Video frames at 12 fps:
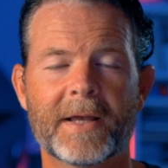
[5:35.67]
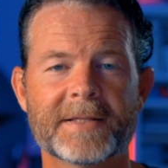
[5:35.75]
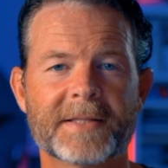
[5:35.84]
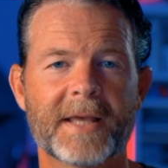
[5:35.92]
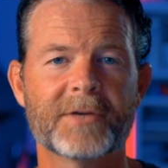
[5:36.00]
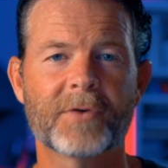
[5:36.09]

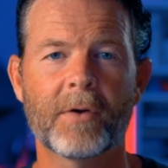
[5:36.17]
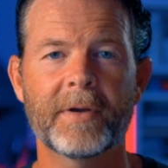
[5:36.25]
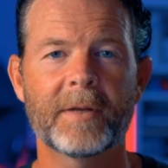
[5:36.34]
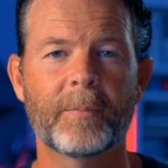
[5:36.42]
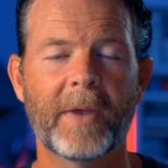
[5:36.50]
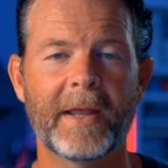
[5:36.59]
realize that
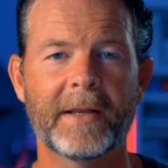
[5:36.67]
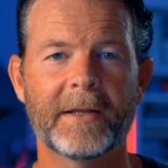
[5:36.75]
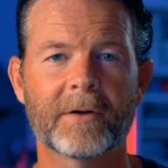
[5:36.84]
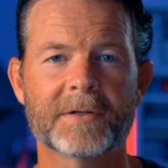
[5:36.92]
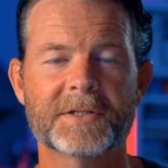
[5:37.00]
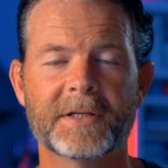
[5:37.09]
drawing and
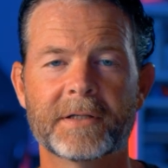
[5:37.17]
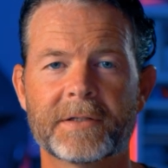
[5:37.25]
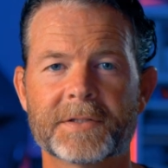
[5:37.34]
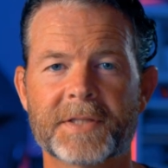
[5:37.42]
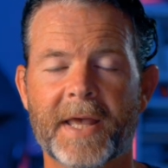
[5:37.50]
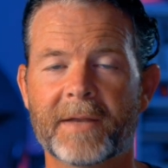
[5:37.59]
painting are
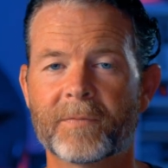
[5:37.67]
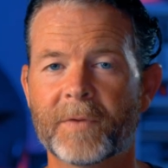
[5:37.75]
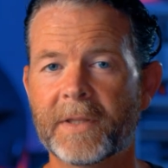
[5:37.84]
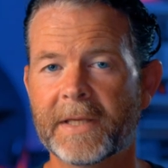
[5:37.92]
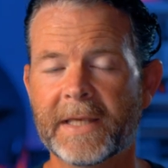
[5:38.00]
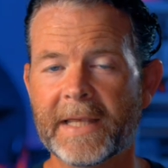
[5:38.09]
skills that
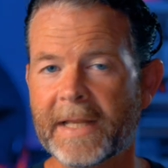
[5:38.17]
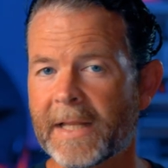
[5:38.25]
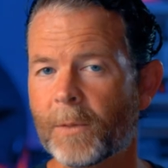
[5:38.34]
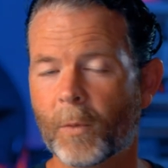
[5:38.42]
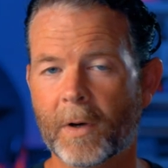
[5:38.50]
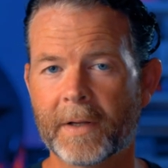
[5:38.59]
really
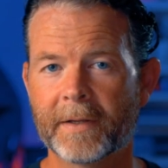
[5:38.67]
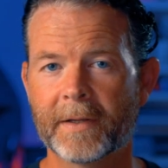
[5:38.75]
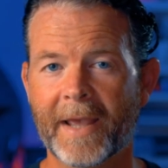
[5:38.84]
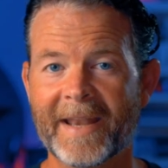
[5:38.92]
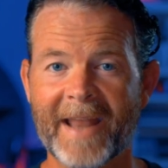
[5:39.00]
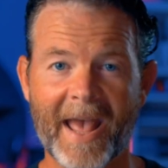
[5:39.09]

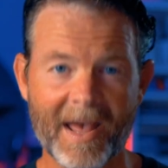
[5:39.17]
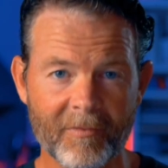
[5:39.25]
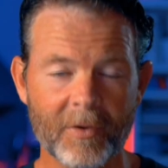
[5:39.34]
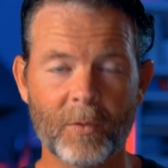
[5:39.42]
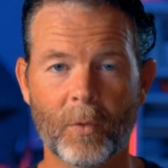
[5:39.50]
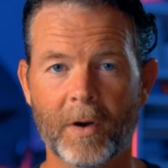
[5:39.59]
anyone and
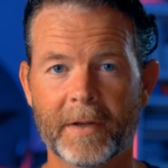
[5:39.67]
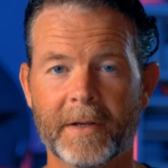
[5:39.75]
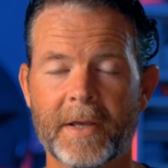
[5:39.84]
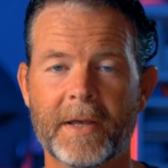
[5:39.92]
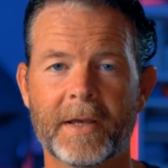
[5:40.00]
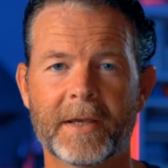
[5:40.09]
everyone
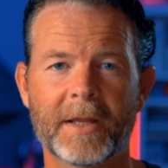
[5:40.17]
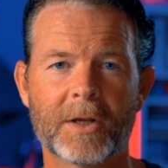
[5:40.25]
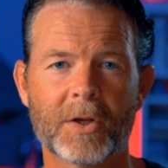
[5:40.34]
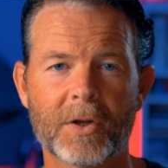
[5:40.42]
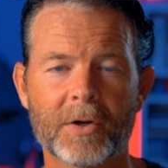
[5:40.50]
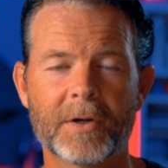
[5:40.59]
can
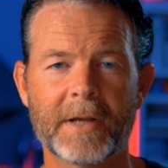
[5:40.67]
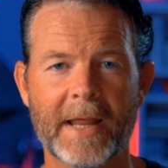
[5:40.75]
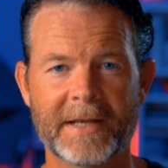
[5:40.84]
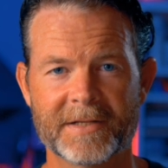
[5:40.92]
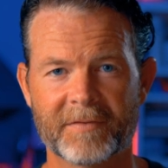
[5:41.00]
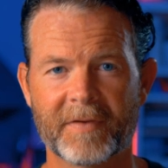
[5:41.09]
learn
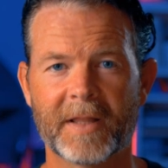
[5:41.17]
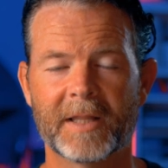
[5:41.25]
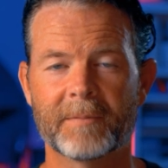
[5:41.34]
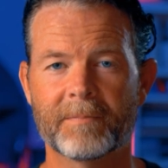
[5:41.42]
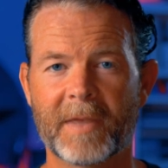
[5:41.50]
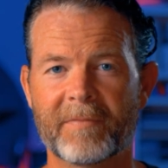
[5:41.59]
and
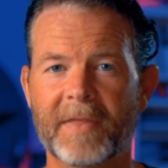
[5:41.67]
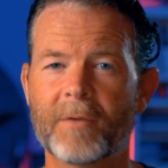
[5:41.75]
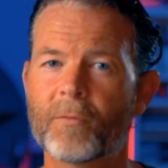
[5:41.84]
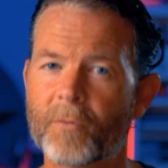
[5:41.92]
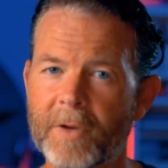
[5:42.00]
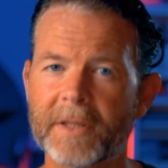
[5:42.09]
develop if they
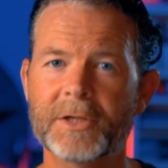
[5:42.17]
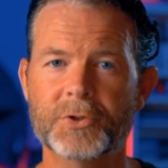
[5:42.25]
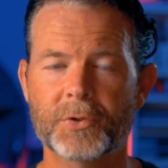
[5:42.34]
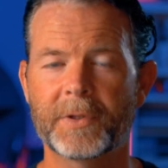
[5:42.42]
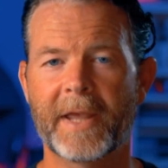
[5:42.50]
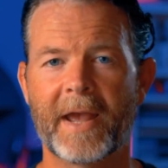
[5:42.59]
really
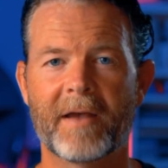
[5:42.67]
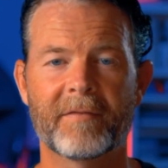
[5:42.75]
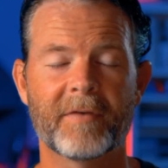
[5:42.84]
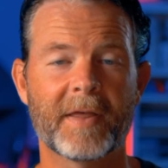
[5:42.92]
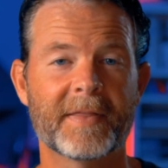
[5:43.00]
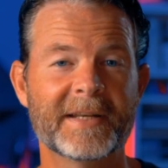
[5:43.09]
truly
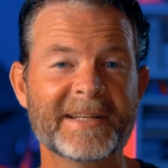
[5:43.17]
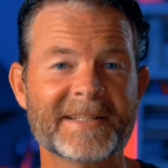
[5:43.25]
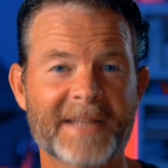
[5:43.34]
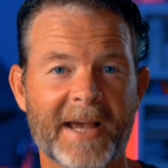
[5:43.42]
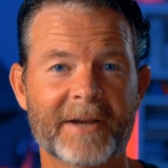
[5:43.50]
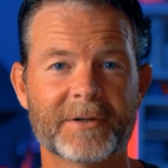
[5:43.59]
have the
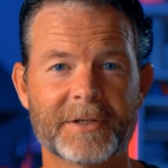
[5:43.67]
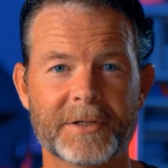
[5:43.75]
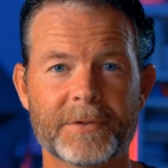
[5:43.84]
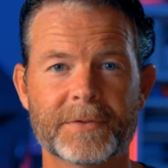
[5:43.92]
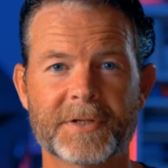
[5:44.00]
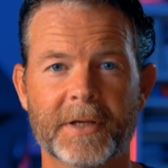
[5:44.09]
desire to
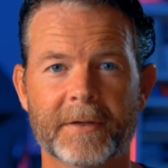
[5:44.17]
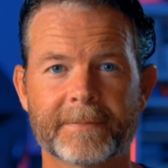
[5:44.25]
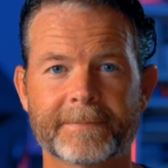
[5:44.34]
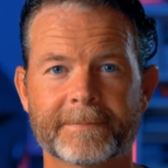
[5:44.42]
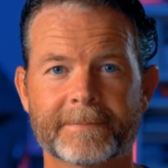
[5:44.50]
do so.